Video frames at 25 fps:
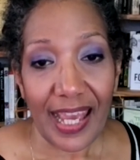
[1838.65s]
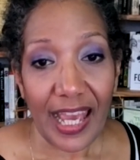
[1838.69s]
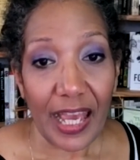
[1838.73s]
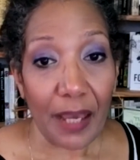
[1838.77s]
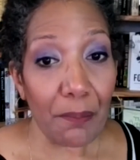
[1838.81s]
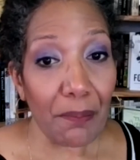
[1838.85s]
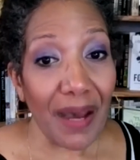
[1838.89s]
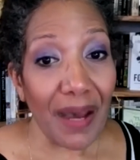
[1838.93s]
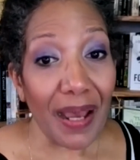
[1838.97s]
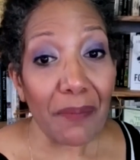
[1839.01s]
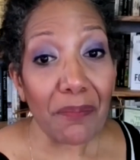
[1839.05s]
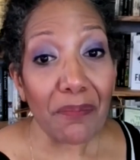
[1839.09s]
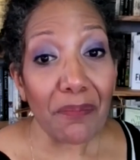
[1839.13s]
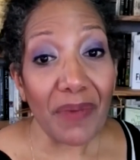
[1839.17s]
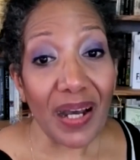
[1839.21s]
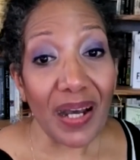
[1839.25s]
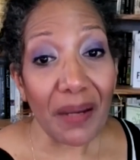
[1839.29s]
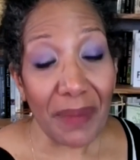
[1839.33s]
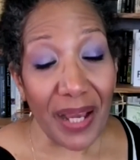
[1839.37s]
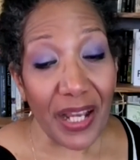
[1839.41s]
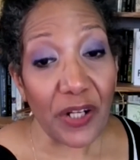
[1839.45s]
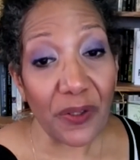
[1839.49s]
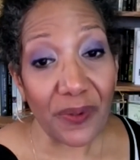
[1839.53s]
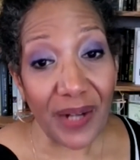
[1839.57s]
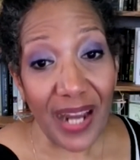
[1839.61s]
And
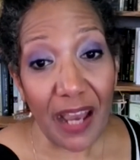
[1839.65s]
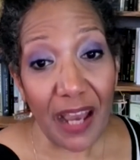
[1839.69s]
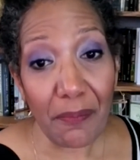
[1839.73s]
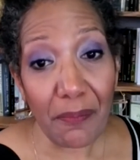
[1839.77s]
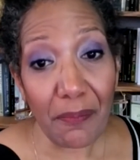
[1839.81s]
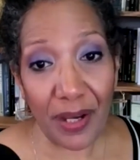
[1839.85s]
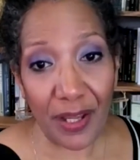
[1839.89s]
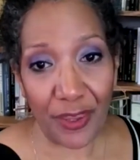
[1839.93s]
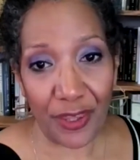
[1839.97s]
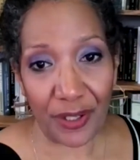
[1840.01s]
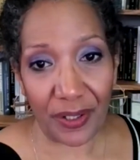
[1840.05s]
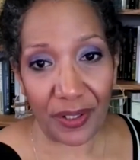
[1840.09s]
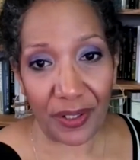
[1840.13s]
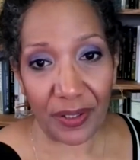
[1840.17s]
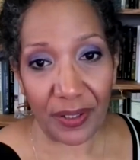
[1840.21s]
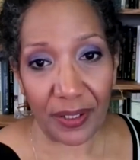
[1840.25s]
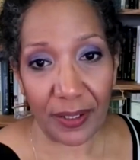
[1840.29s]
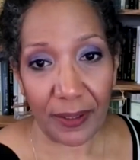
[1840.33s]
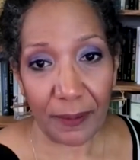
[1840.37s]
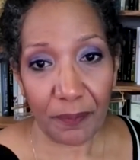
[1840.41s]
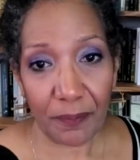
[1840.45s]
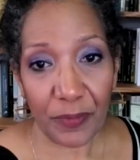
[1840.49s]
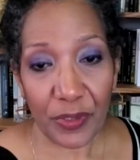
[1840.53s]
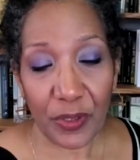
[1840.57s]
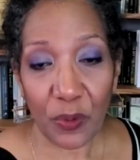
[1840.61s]
my grandmother,
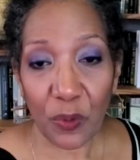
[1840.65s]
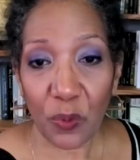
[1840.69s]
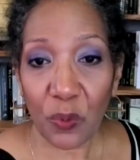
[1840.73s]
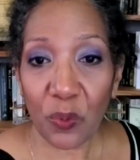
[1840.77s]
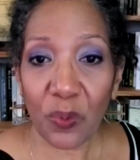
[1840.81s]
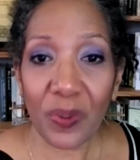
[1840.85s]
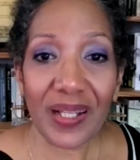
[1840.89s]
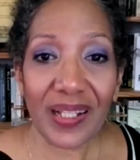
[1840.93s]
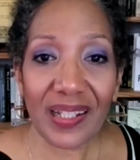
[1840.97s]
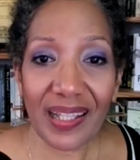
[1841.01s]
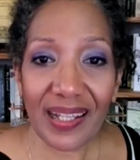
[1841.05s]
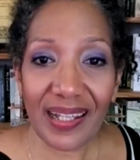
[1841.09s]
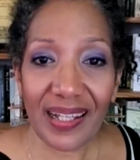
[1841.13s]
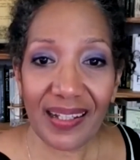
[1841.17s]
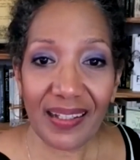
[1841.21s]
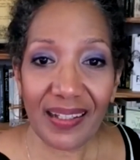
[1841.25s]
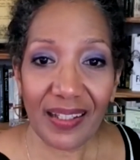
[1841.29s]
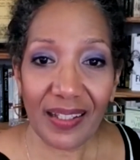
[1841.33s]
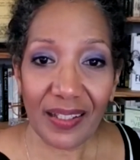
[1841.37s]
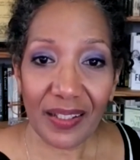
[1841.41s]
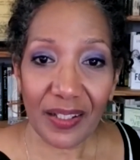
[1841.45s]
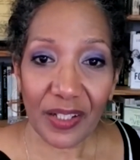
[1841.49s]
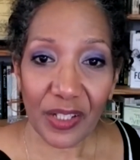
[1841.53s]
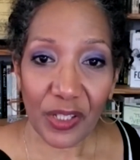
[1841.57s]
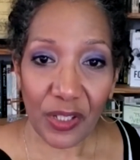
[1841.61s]
Willa
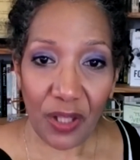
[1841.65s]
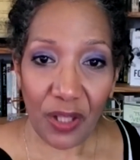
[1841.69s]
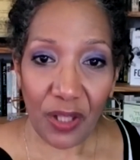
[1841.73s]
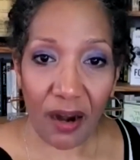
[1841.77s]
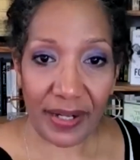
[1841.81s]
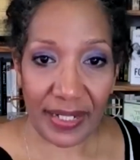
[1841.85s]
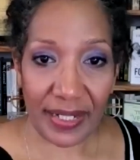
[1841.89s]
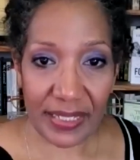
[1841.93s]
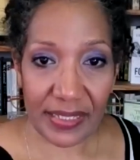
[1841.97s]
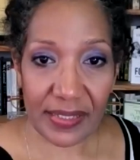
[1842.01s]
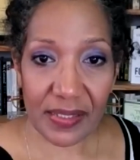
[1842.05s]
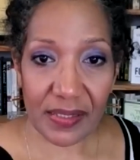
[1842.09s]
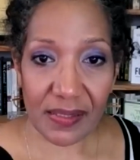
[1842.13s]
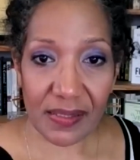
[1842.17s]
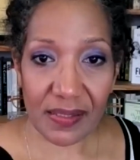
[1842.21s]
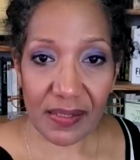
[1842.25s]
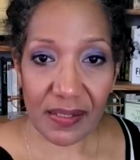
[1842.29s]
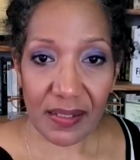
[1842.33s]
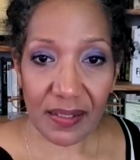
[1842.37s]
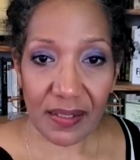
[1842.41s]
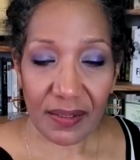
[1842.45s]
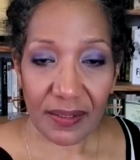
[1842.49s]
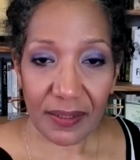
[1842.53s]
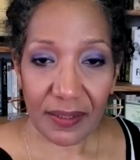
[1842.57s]
Lawrence,